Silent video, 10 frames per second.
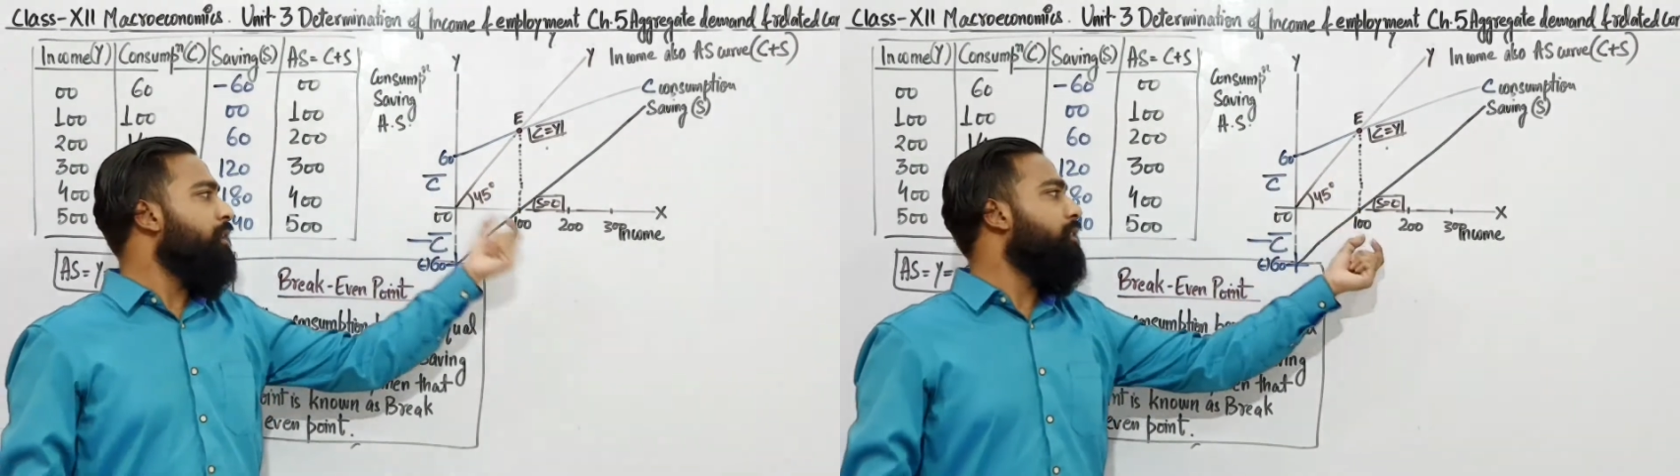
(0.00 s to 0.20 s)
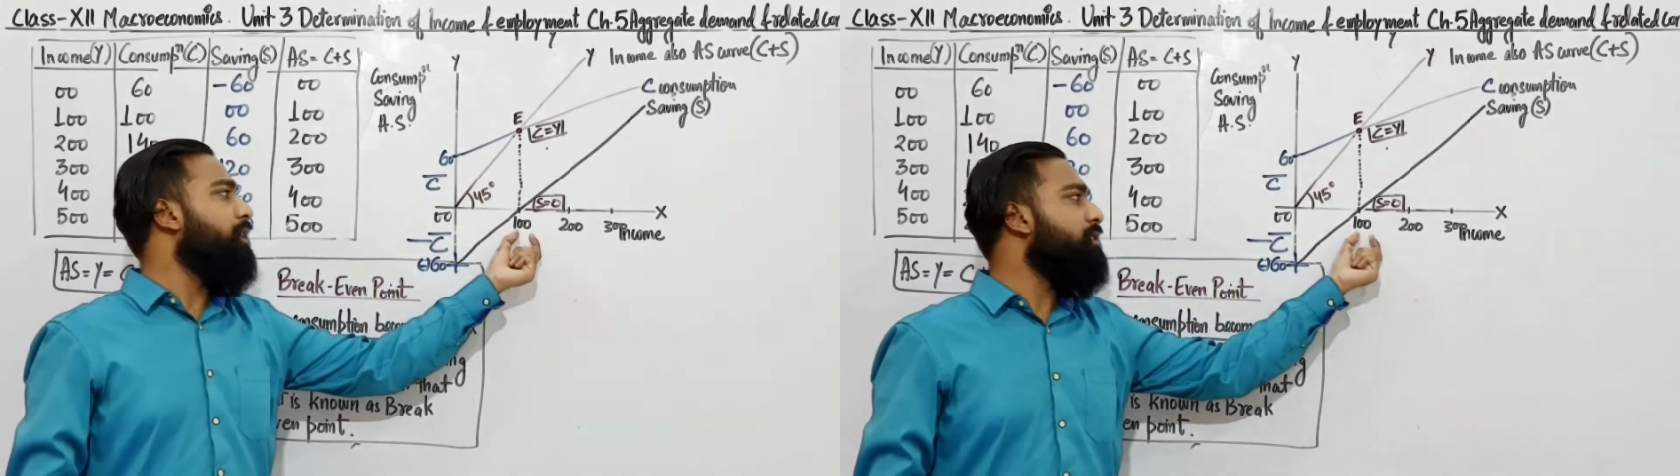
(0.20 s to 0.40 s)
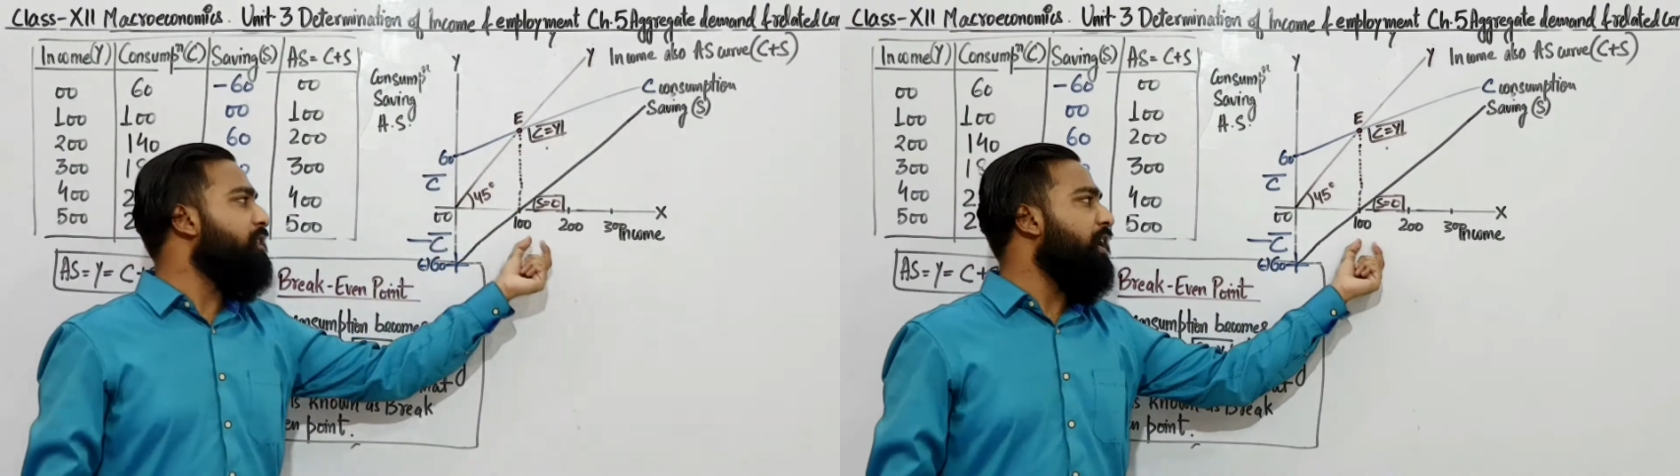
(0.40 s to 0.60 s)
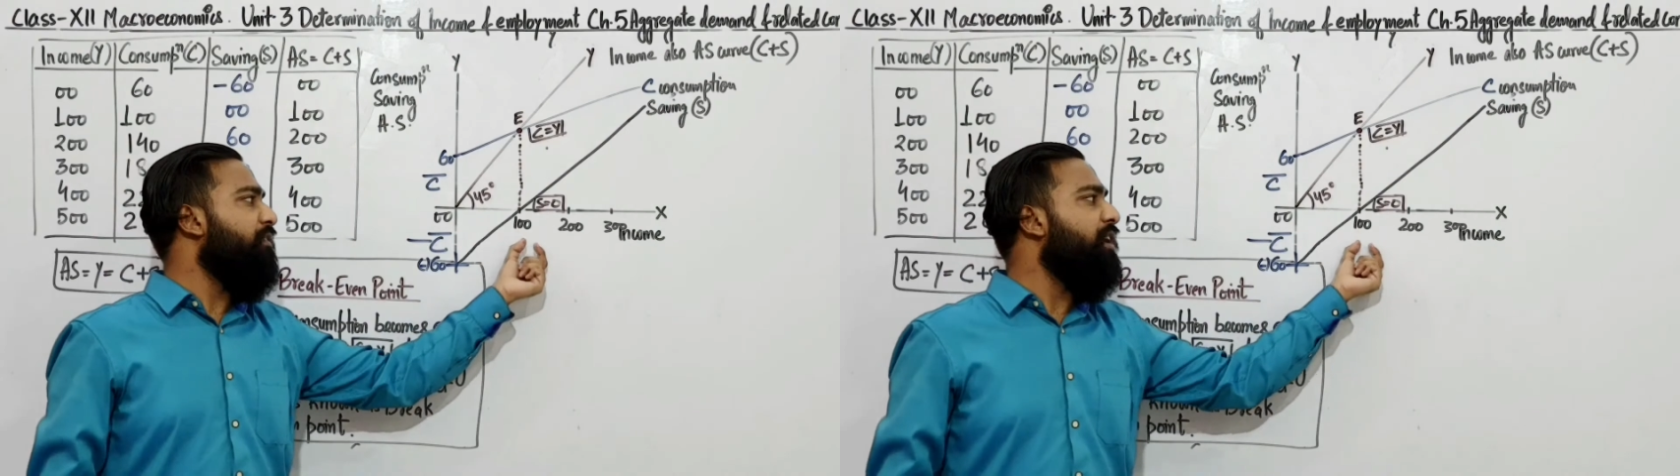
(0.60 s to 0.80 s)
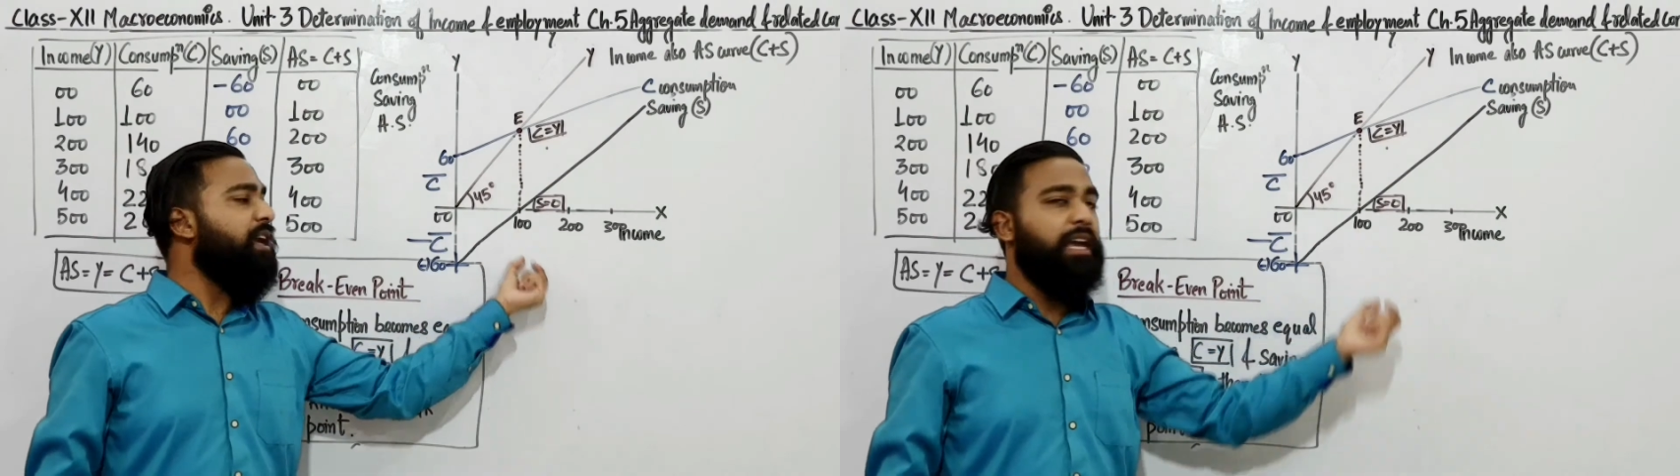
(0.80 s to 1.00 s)
the
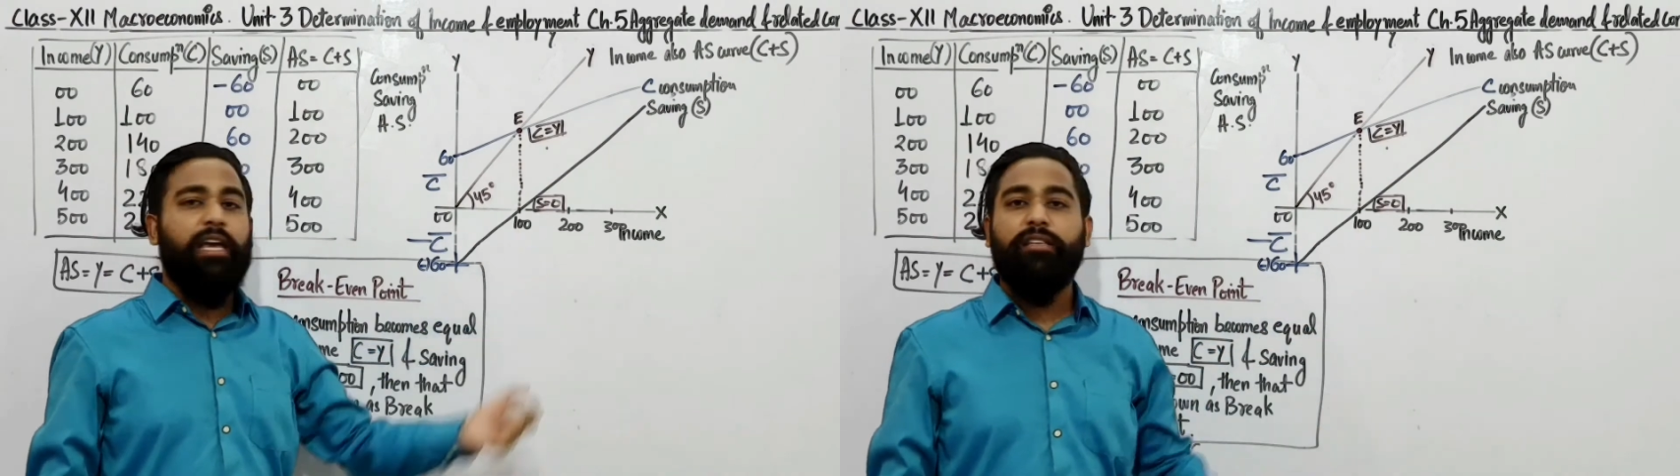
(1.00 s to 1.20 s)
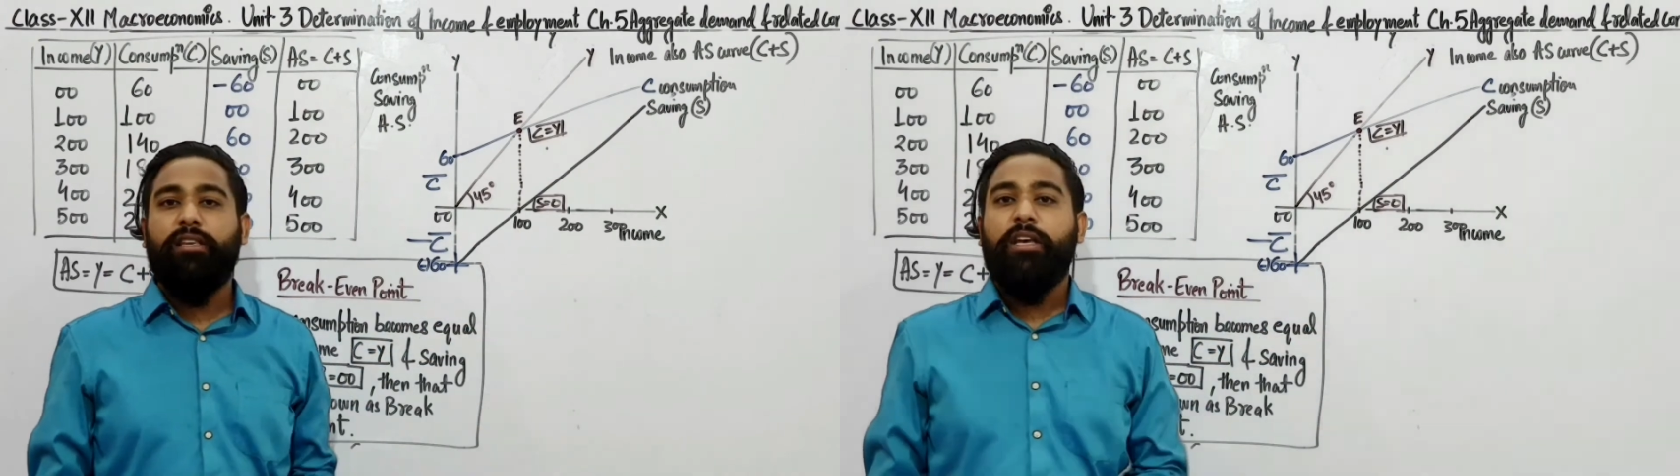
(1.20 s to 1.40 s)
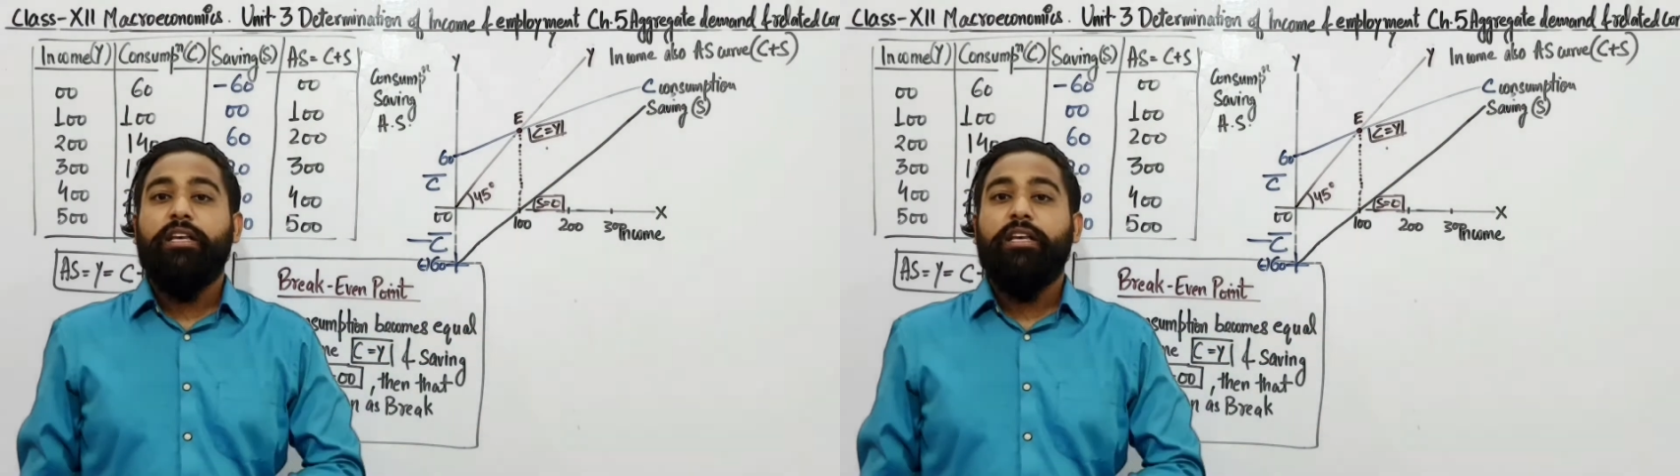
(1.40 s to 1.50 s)
saving is